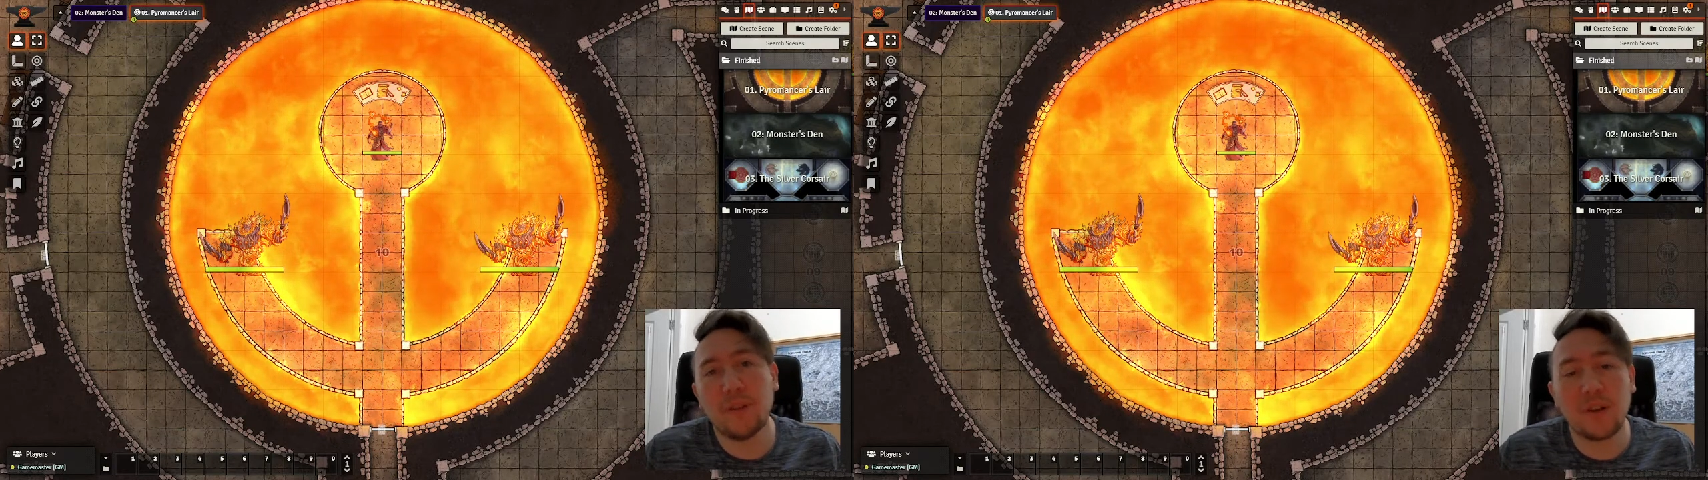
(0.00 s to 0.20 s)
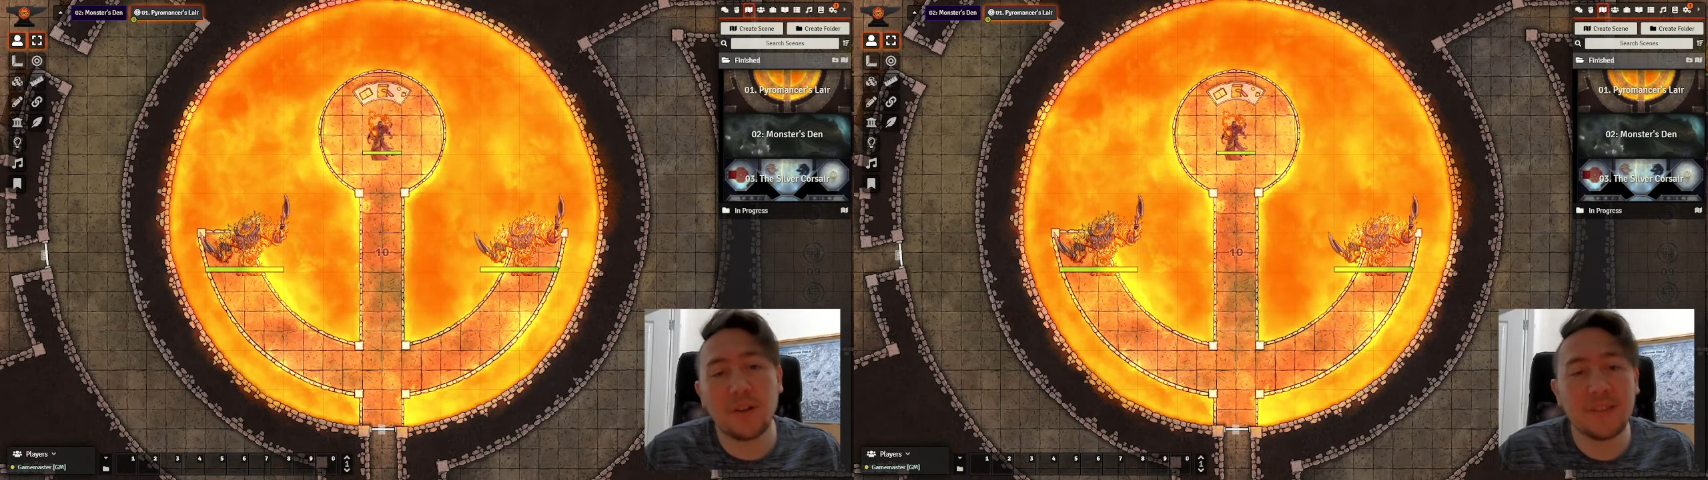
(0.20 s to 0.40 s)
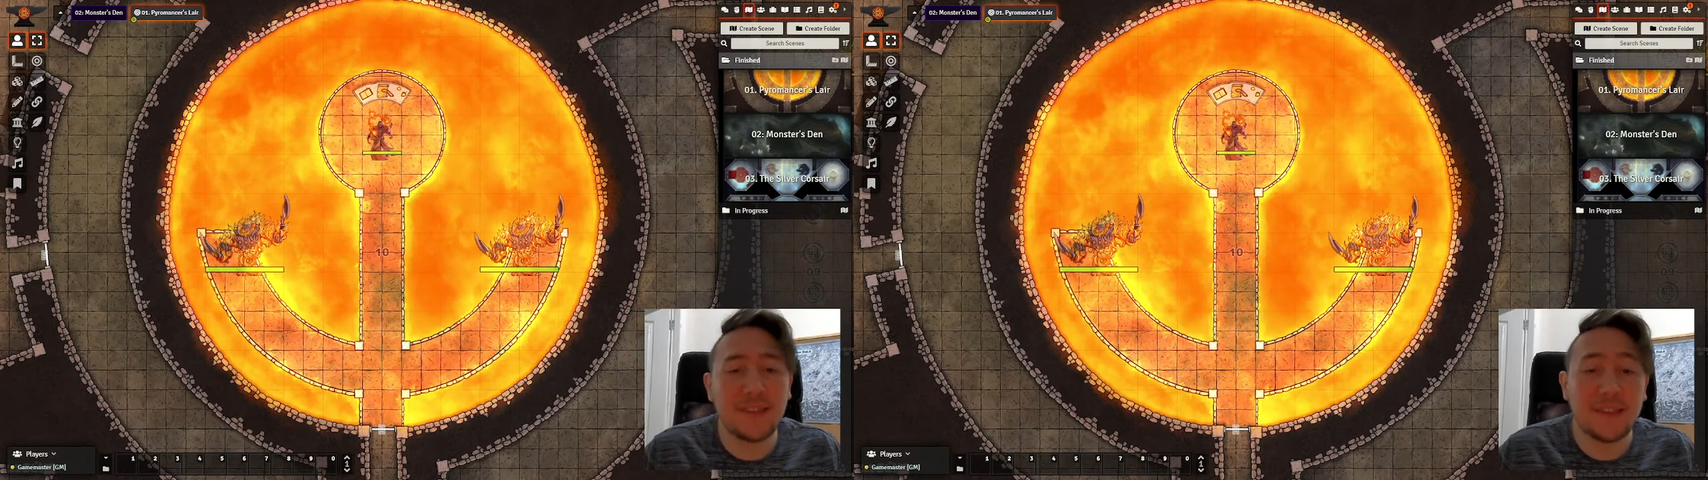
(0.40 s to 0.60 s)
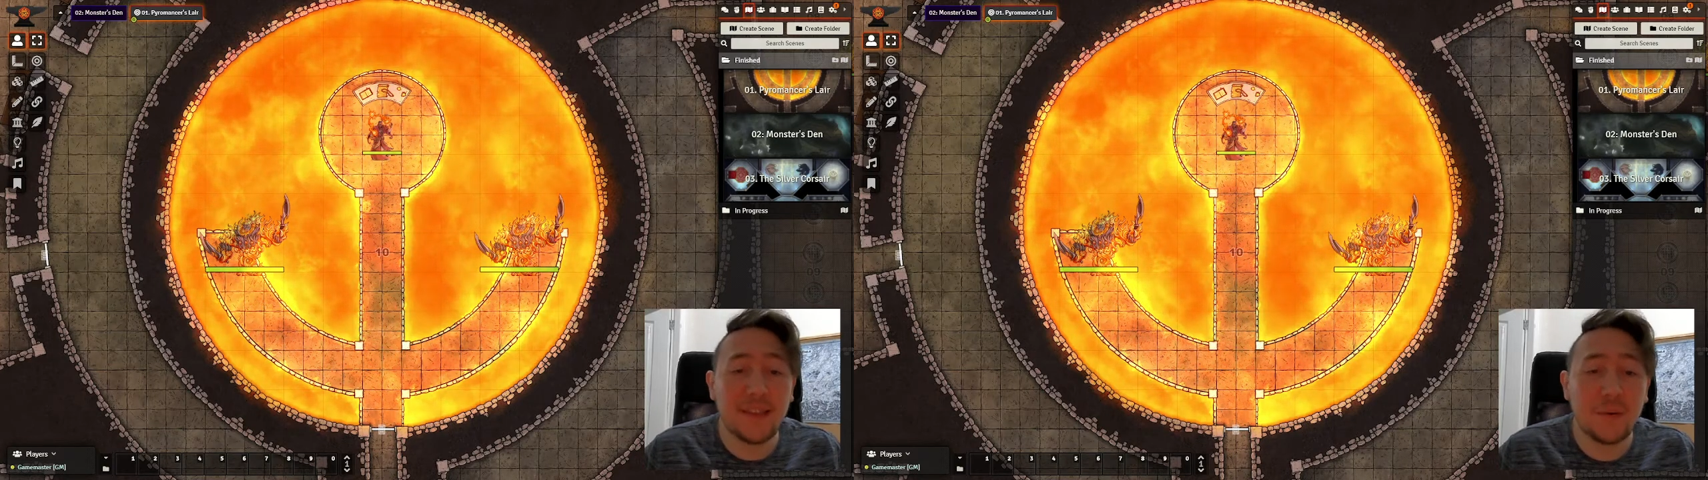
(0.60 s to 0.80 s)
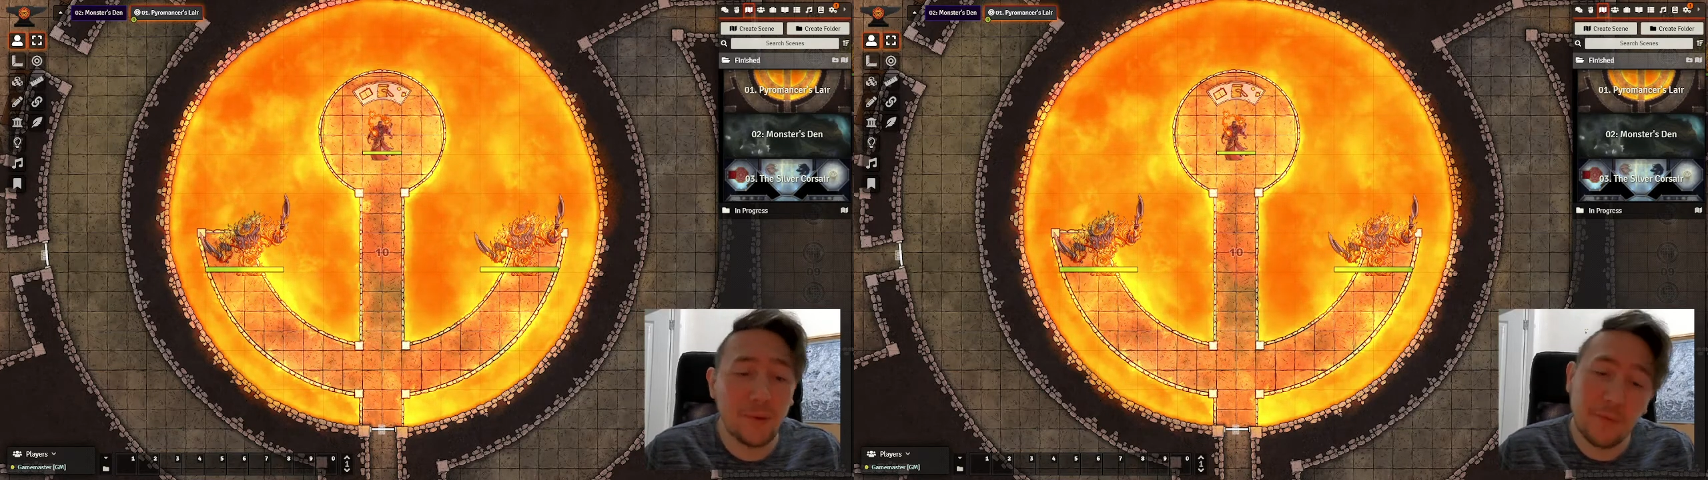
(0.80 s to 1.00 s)
the content
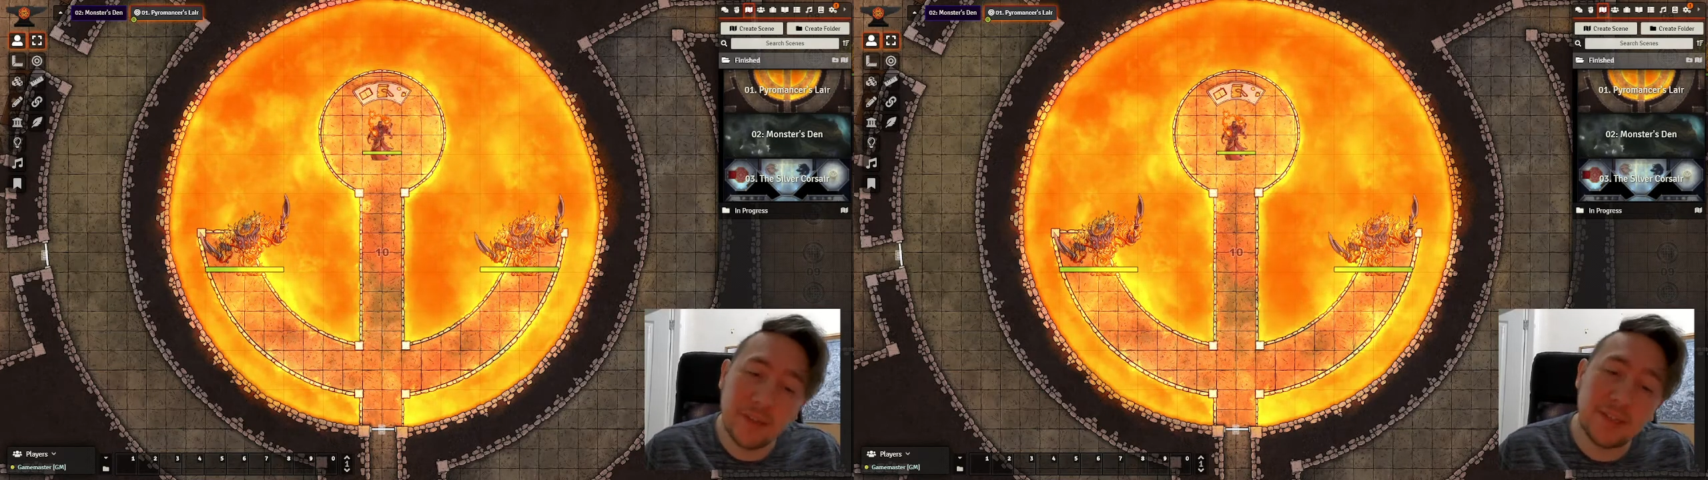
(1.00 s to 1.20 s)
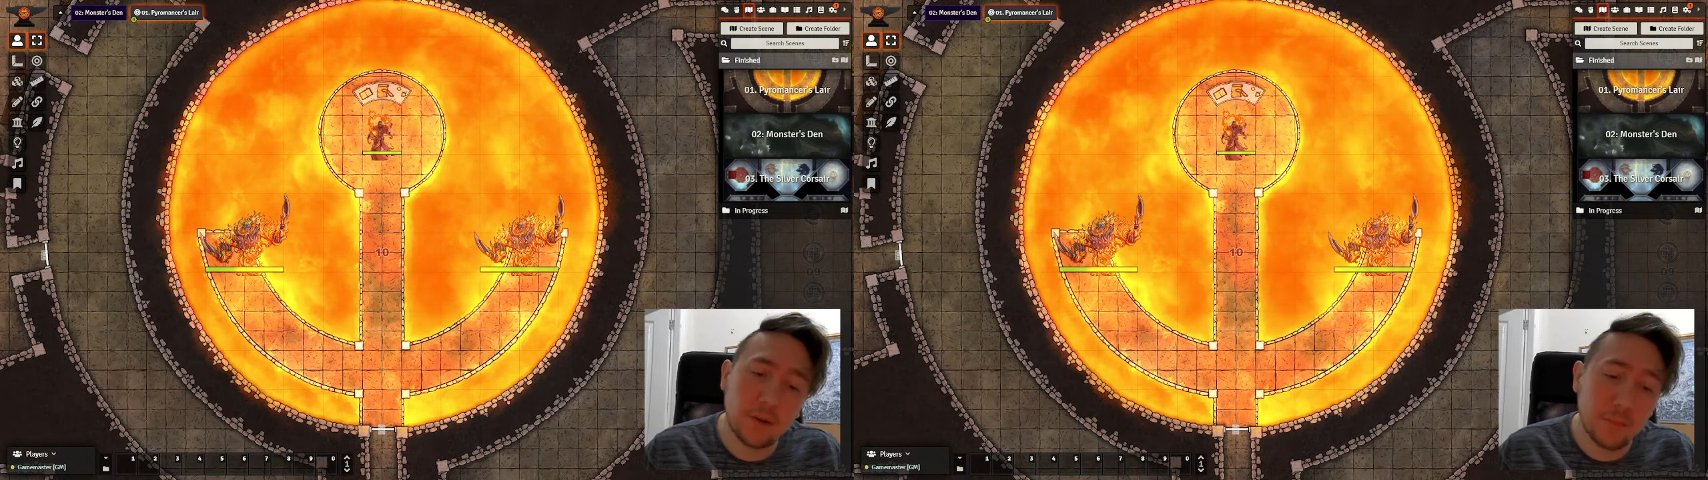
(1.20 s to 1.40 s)
that we released